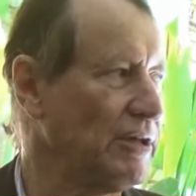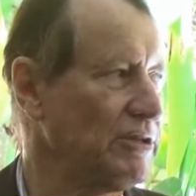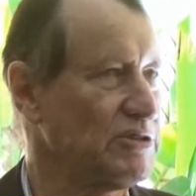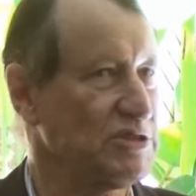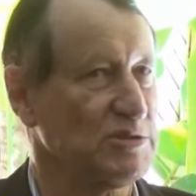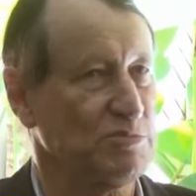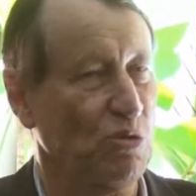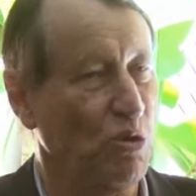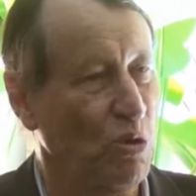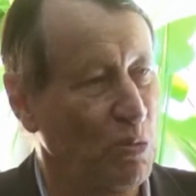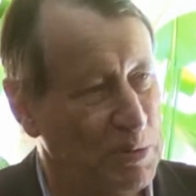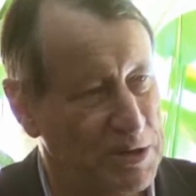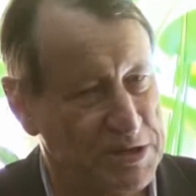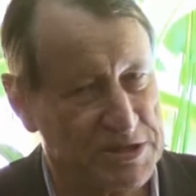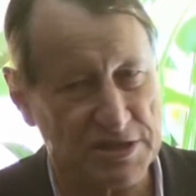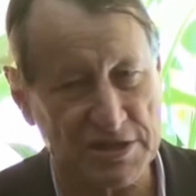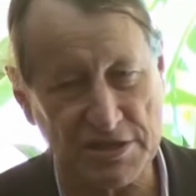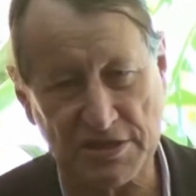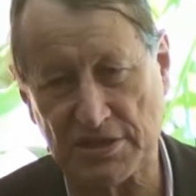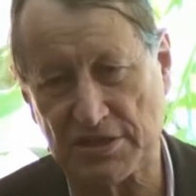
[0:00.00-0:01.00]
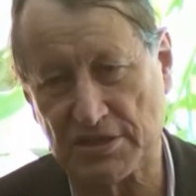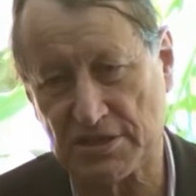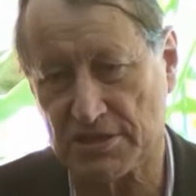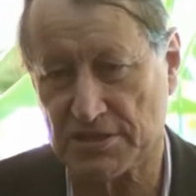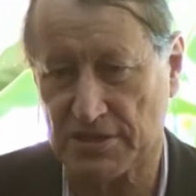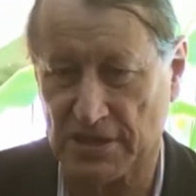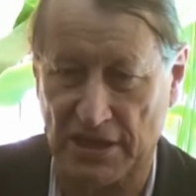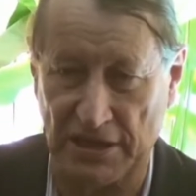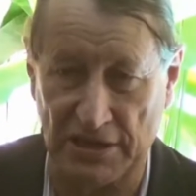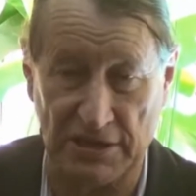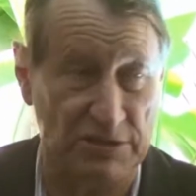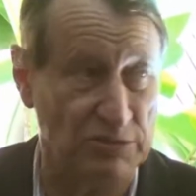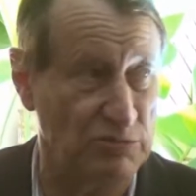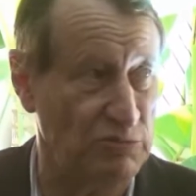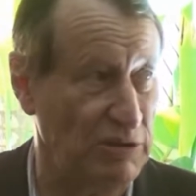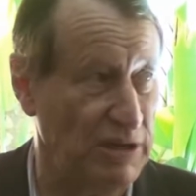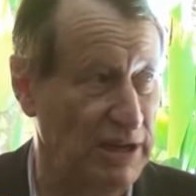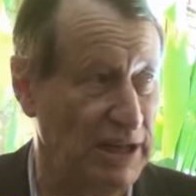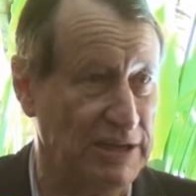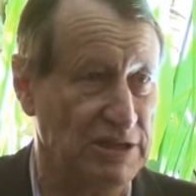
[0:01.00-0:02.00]
small businesses
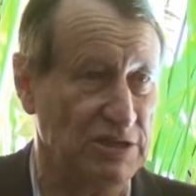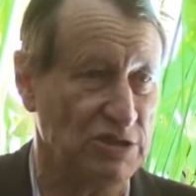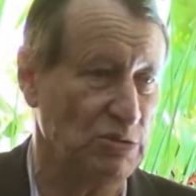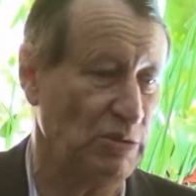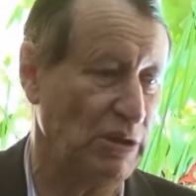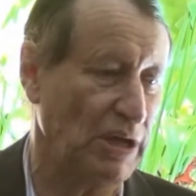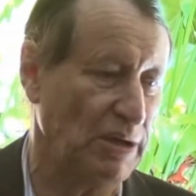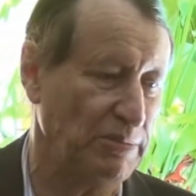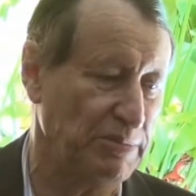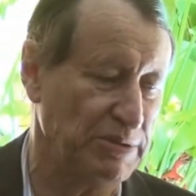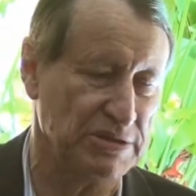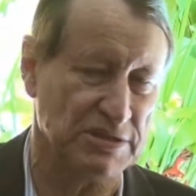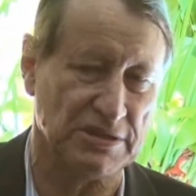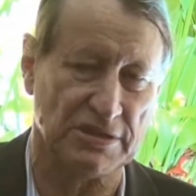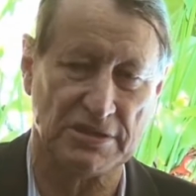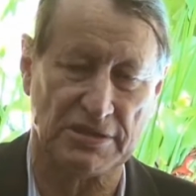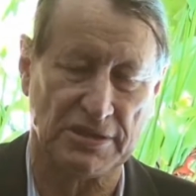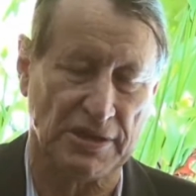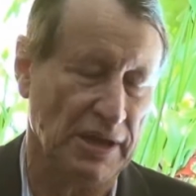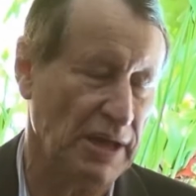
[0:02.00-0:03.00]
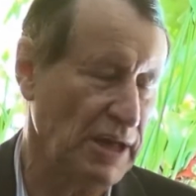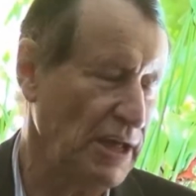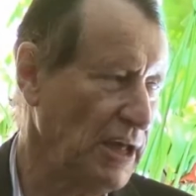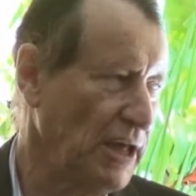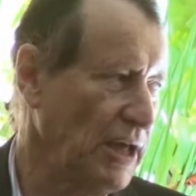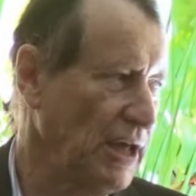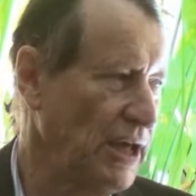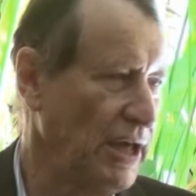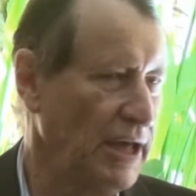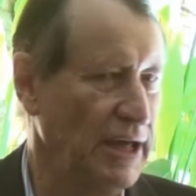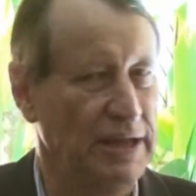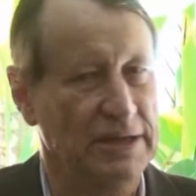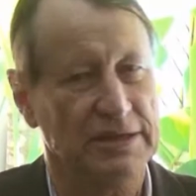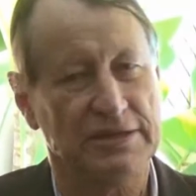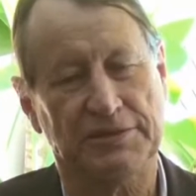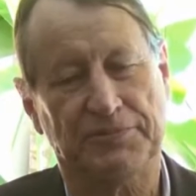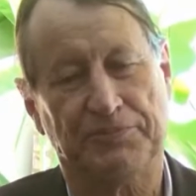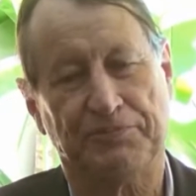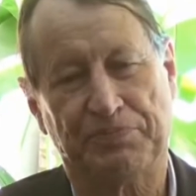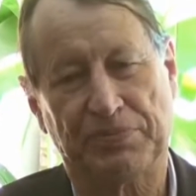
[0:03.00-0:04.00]
related to our business, and